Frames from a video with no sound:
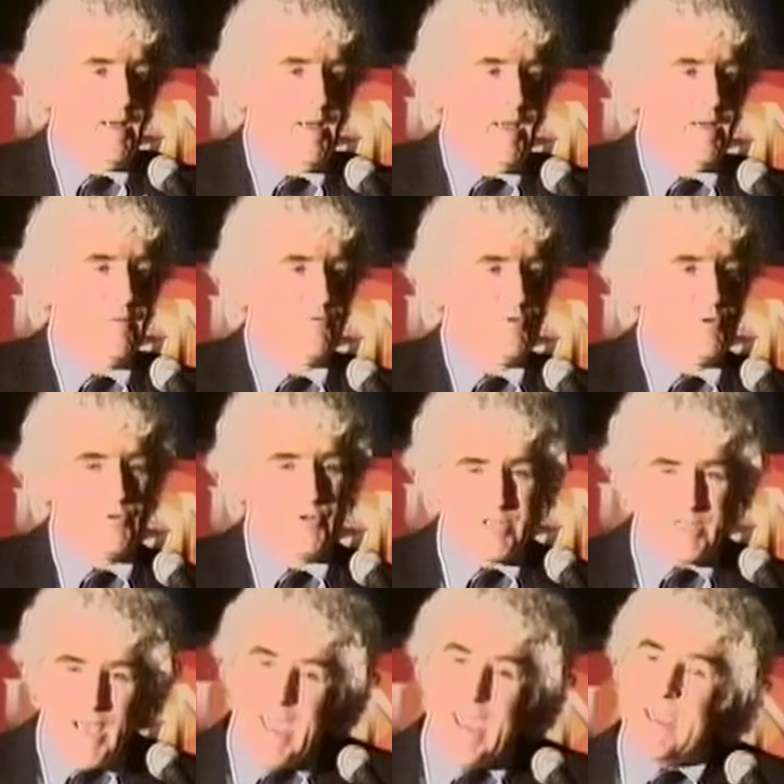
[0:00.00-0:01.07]
And to
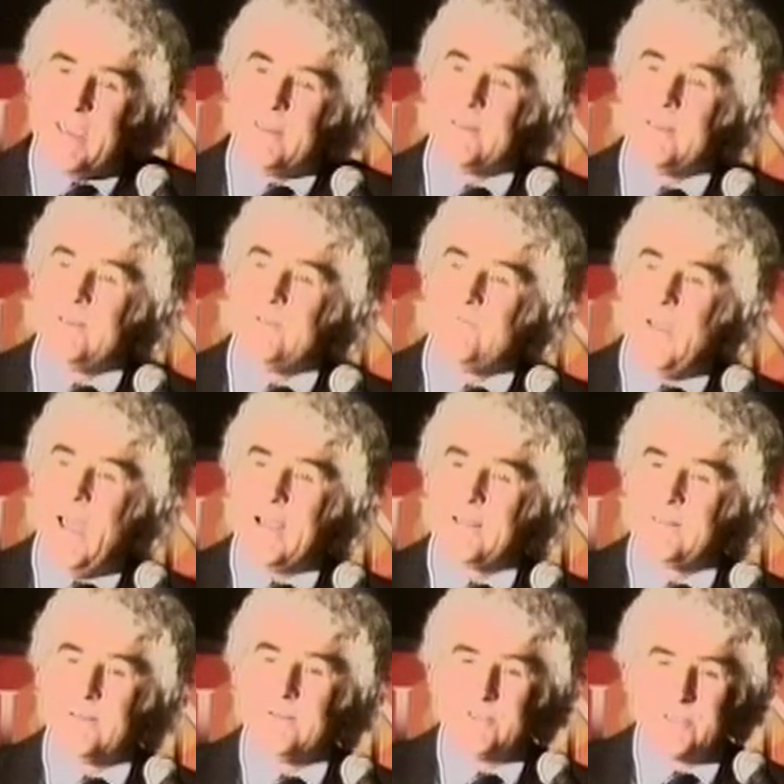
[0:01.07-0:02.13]
say that in
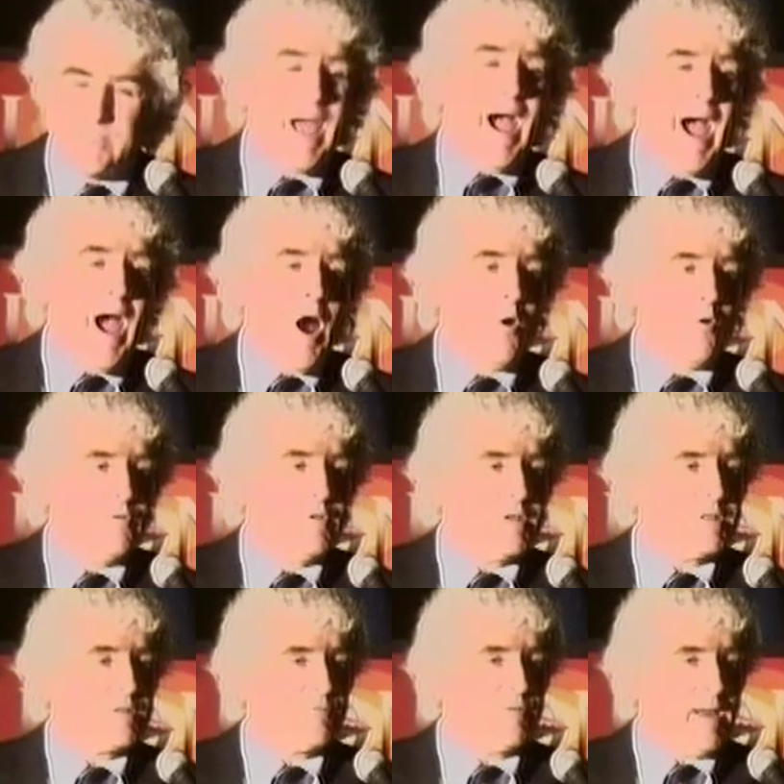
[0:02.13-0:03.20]
fact there is now
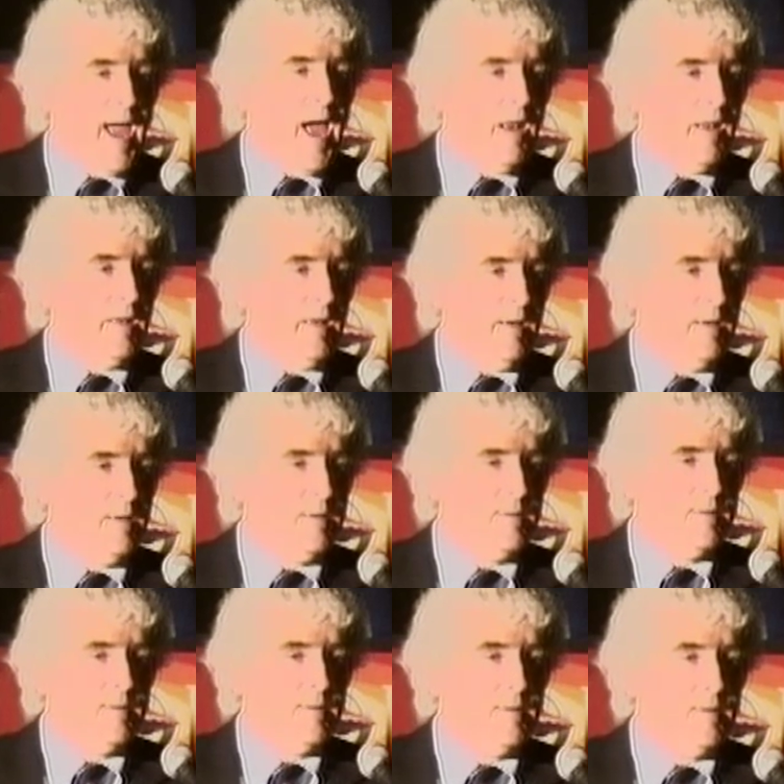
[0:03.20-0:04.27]
this reality
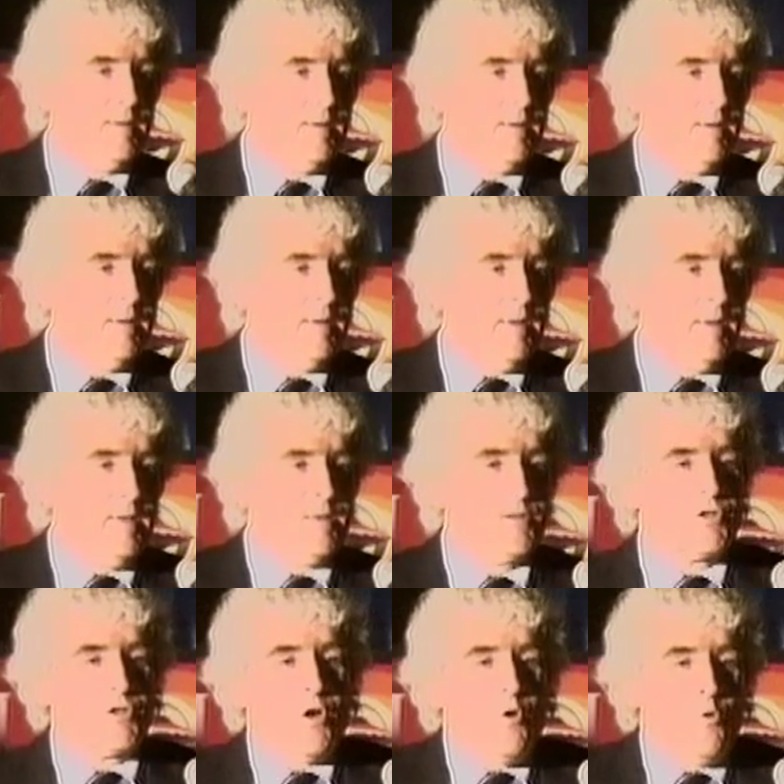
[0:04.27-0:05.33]

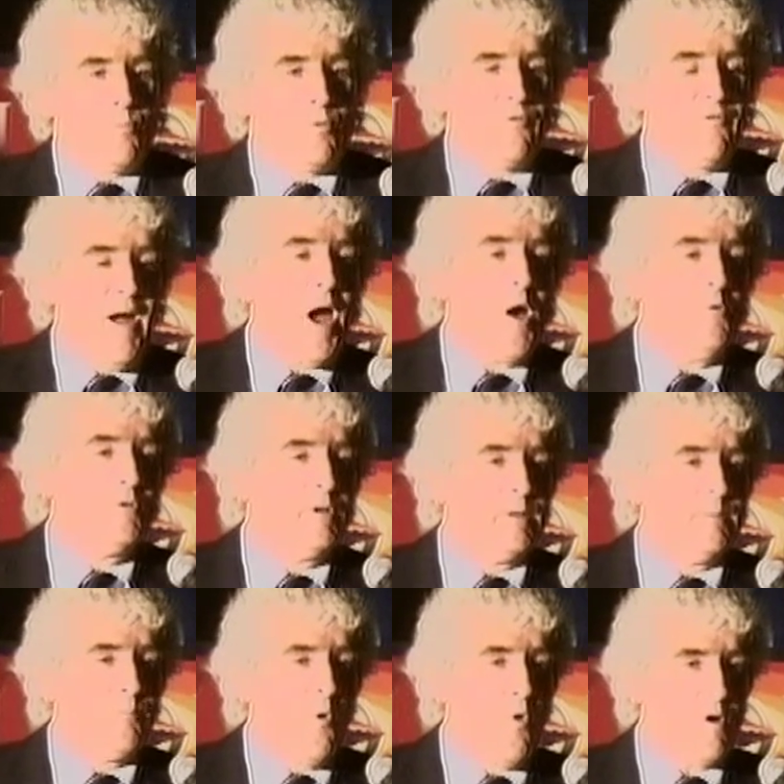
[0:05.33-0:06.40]
is so profoundly
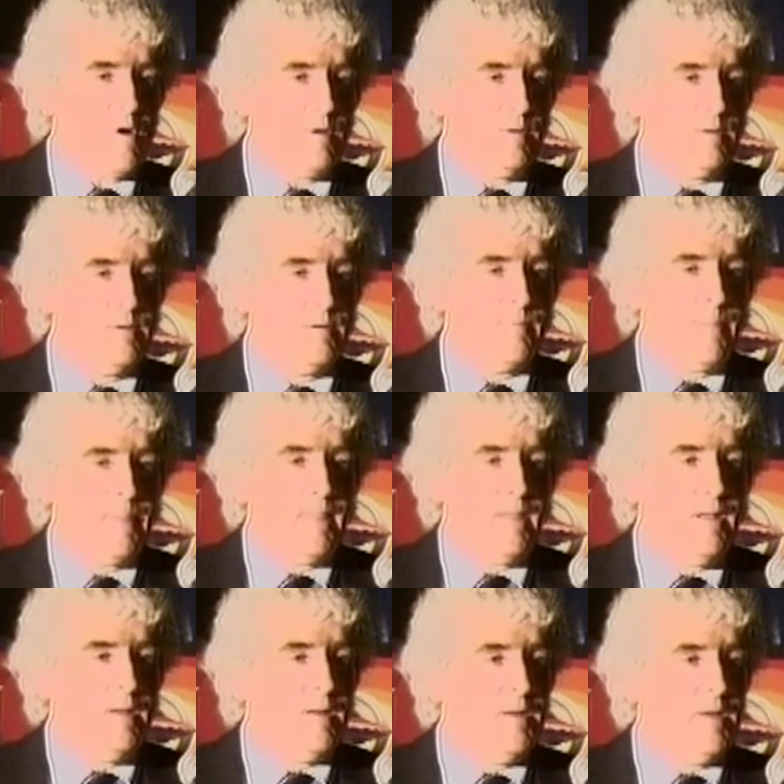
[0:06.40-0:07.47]
important
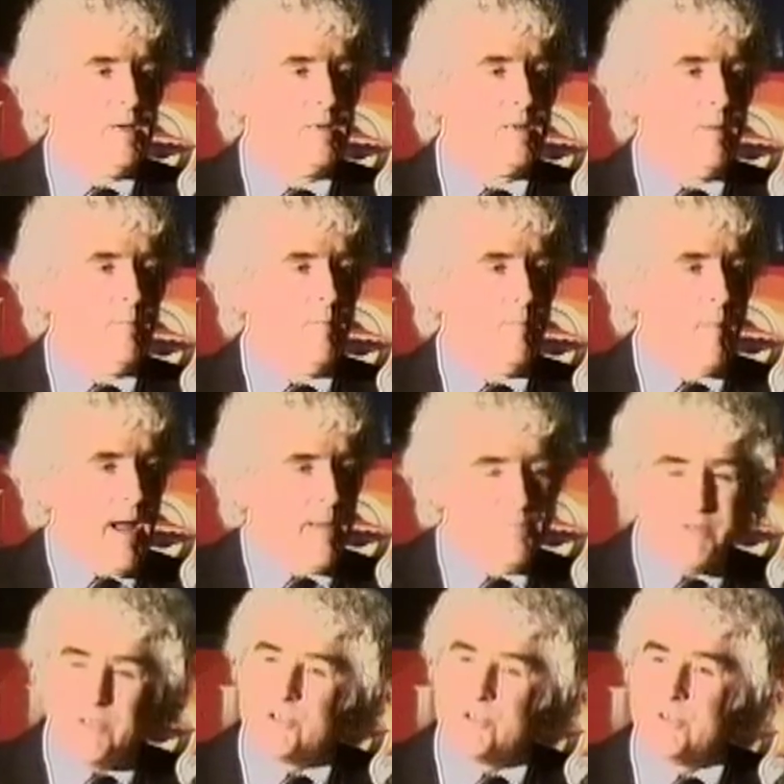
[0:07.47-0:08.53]
that my
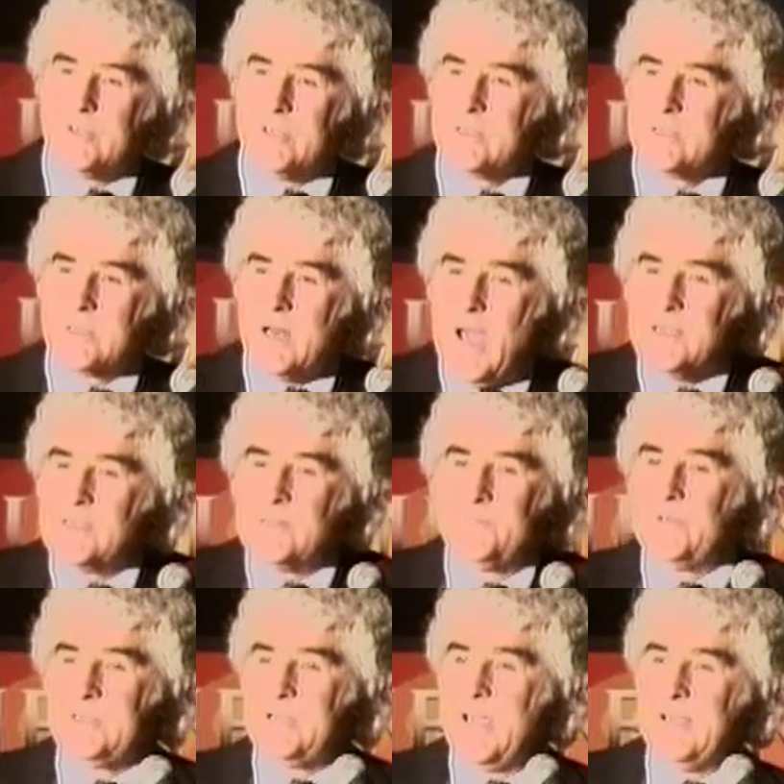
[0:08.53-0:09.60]
position is that I
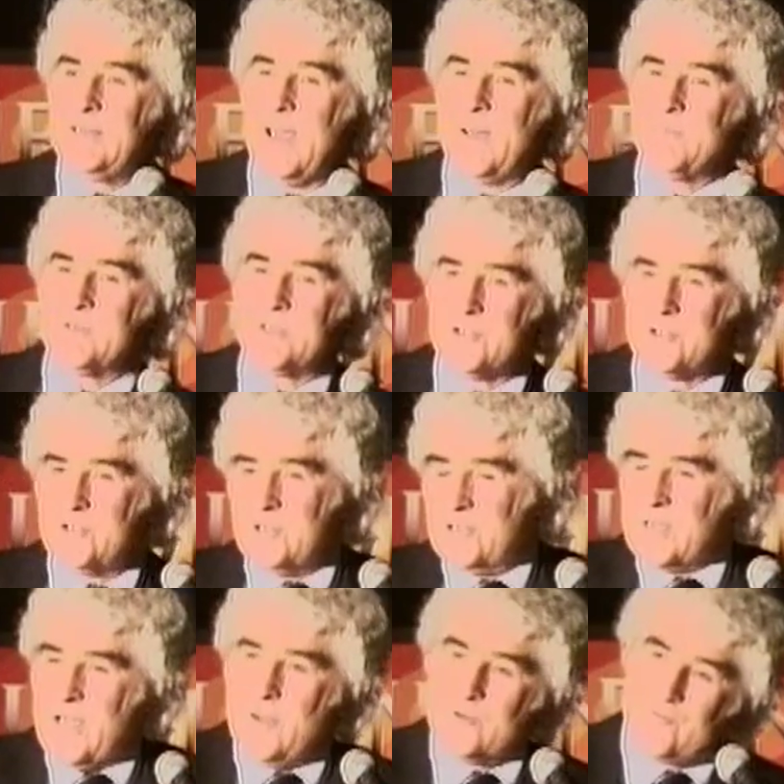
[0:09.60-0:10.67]
simply take that position,
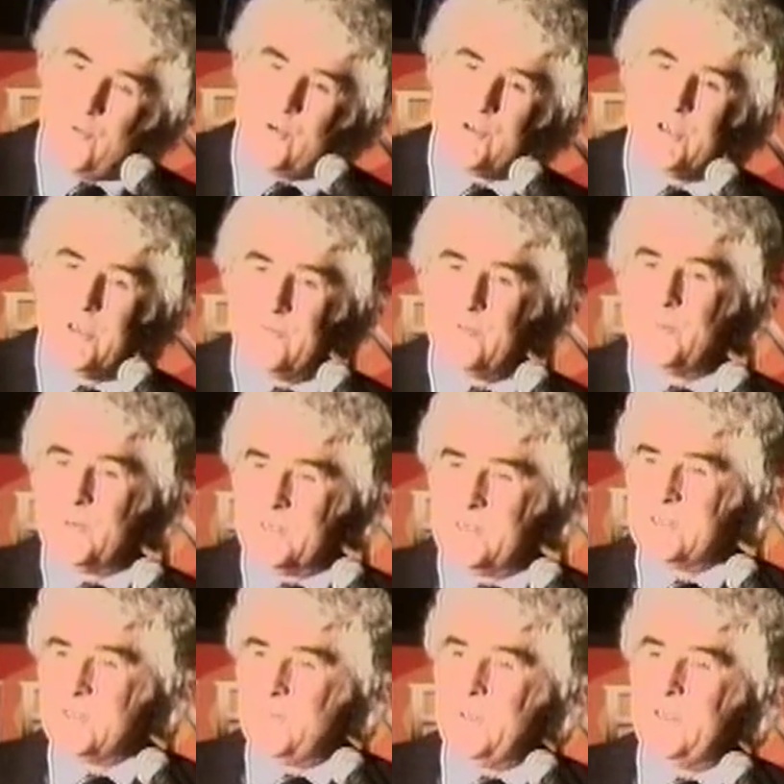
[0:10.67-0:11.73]
because I was fortunate enough to
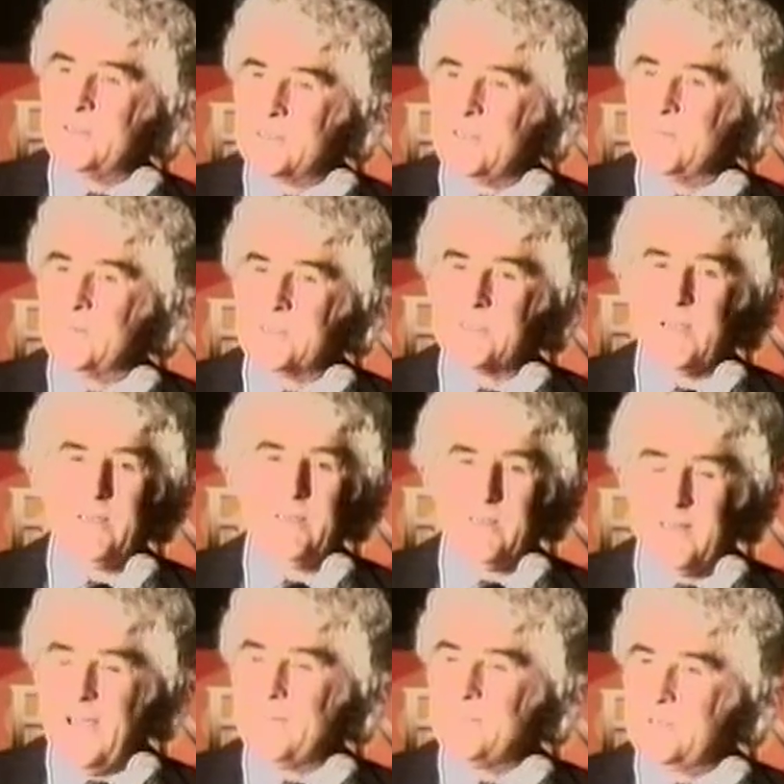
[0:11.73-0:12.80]
participate to some extent
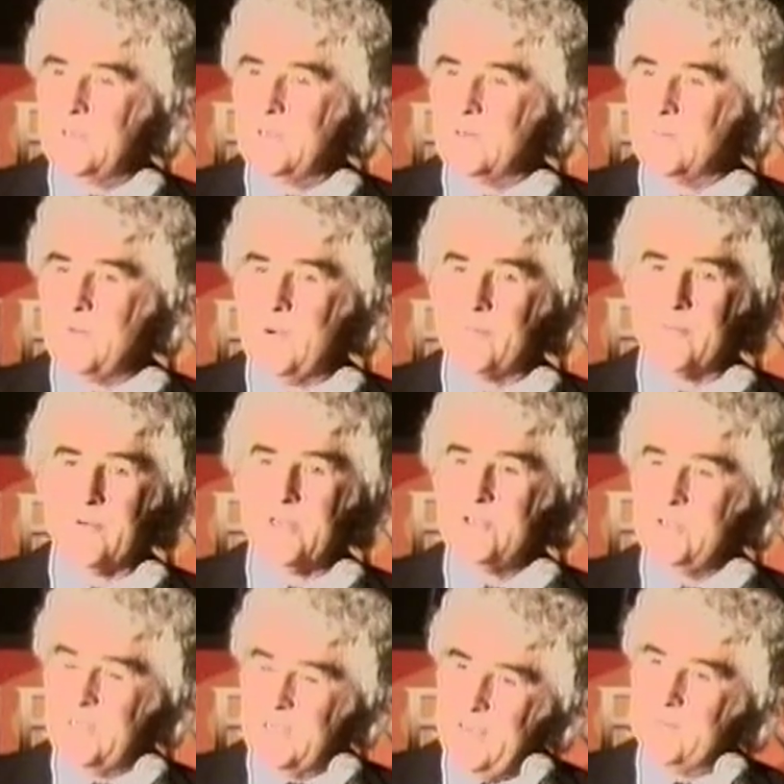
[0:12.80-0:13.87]
in that particular
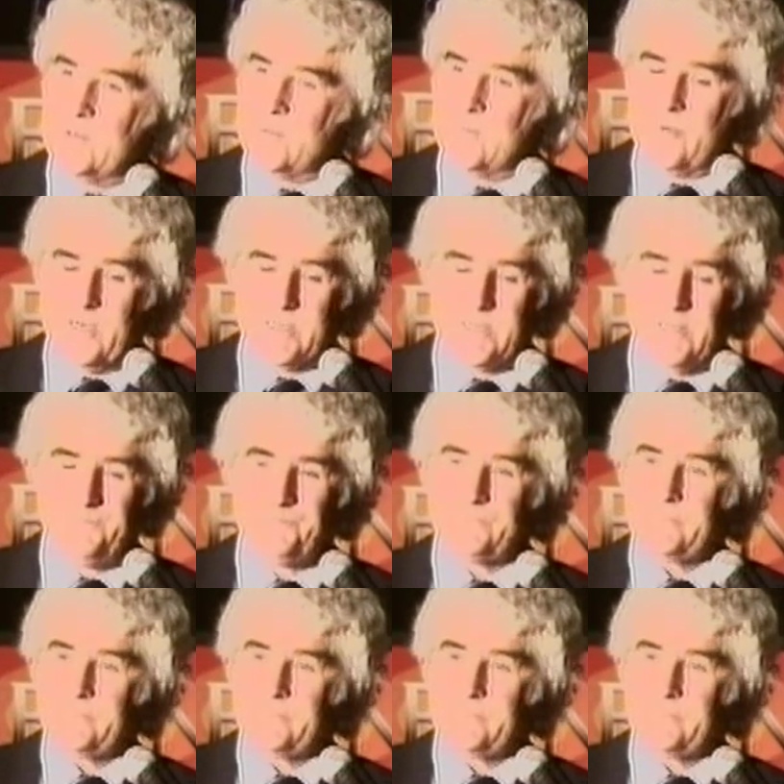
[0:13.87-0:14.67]
preparation, gave it to the President,